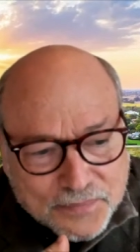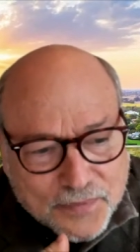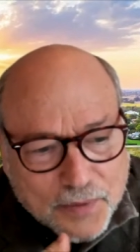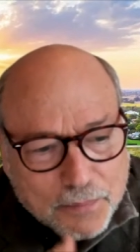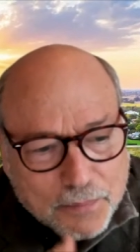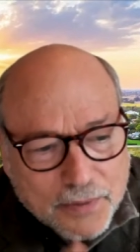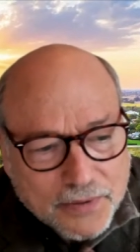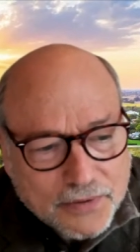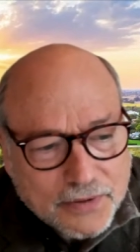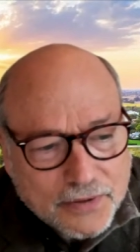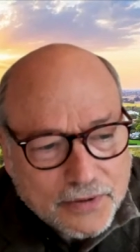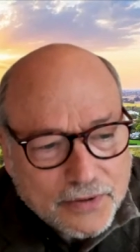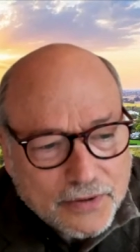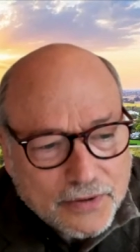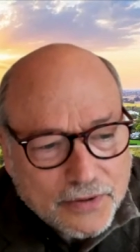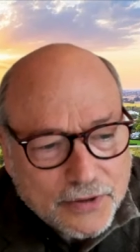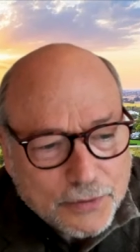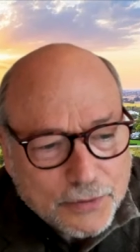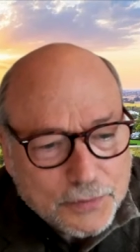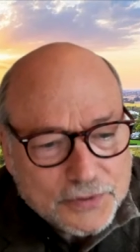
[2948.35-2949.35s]
but
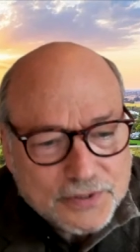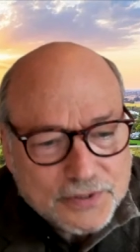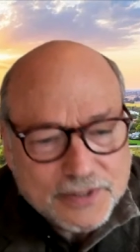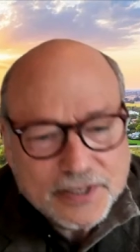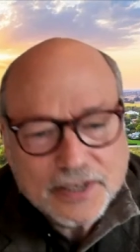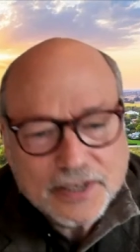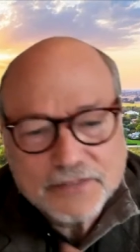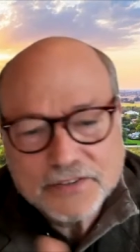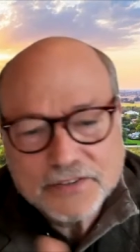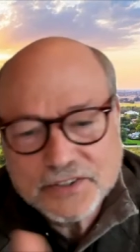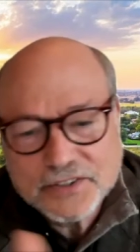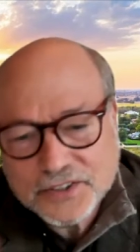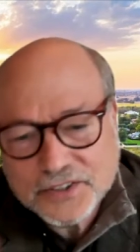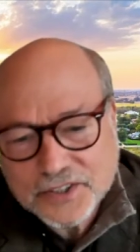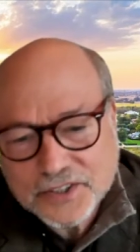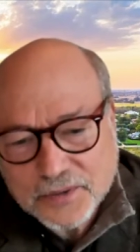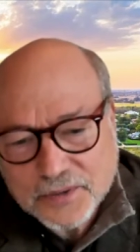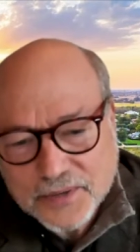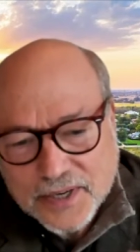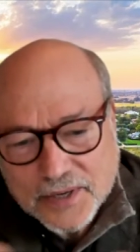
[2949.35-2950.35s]
there was a television
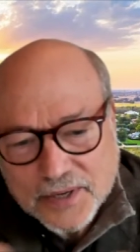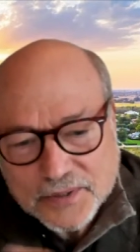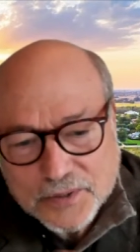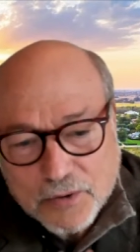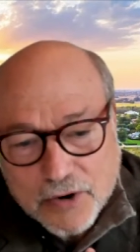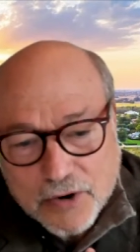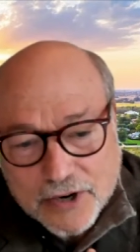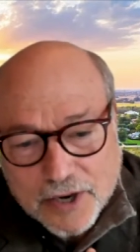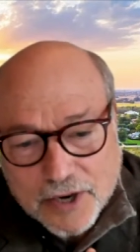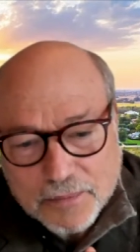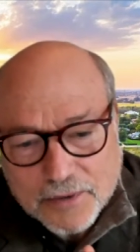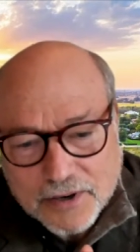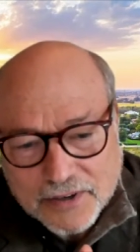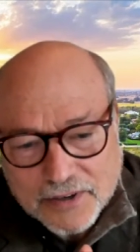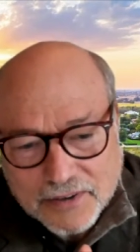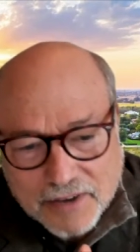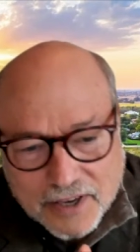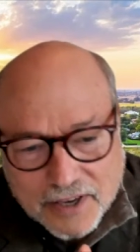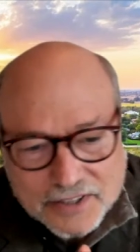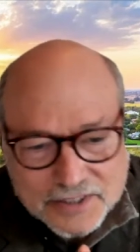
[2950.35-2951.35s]
show when I was growing up called
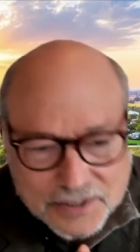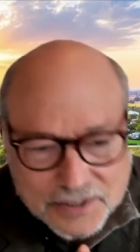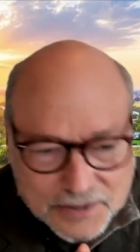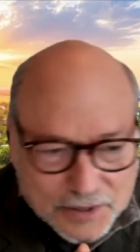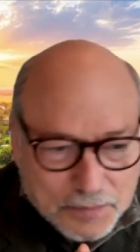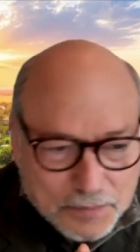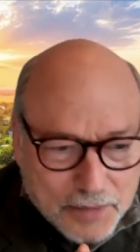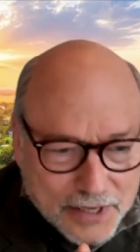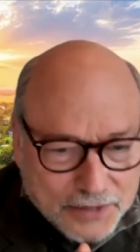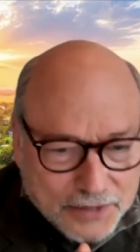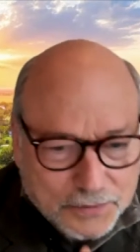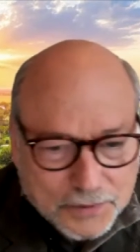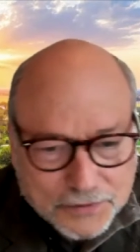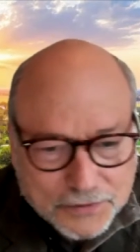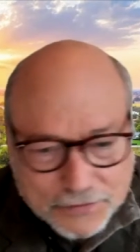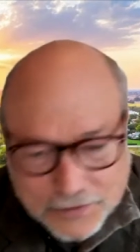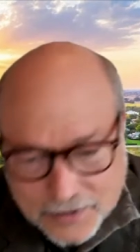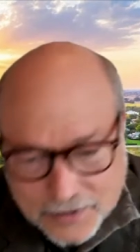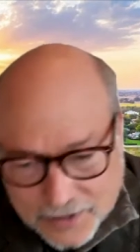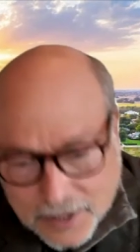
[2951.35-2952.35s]
Lost in Space, which
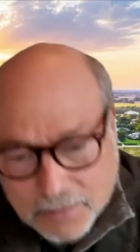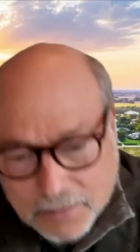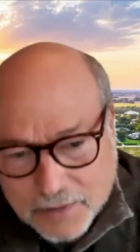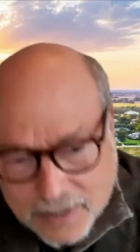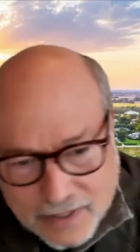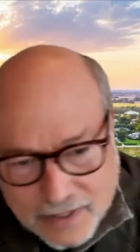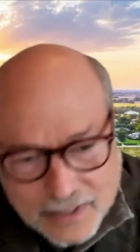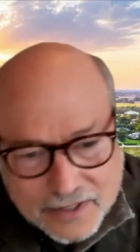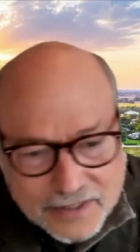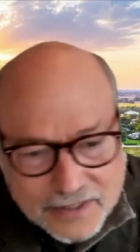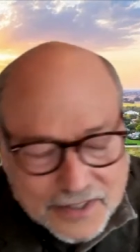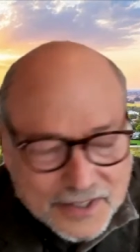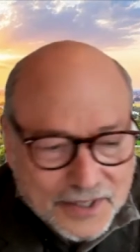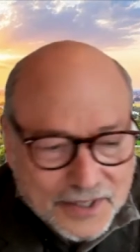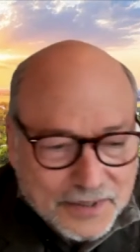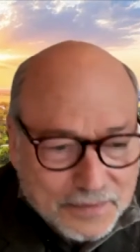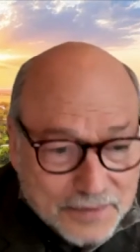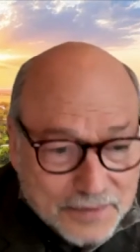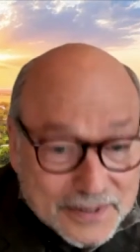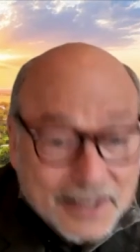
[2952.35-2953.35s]
for a dumb kid
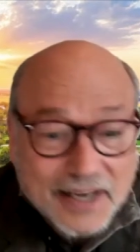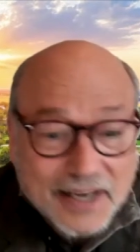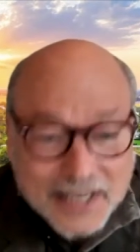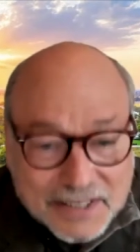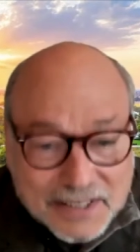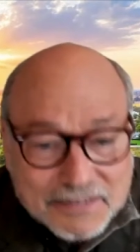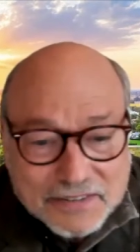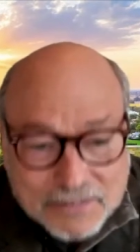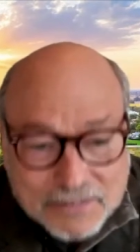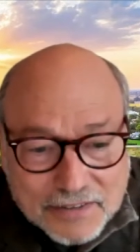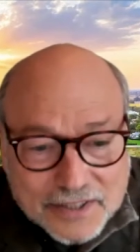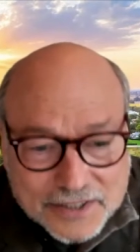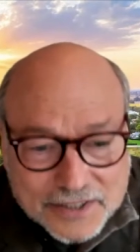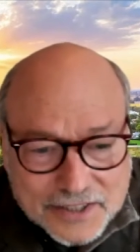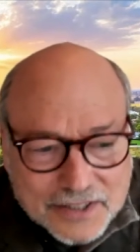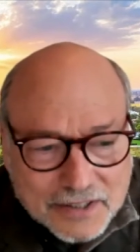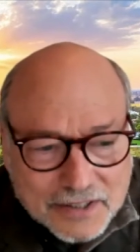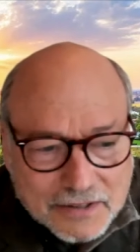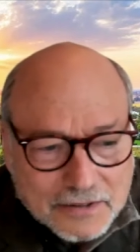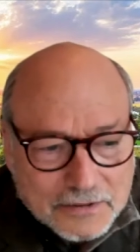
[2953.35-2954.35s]
was kind of a fun
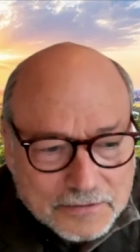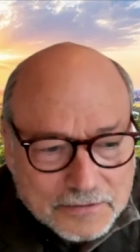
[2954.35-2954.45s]
show.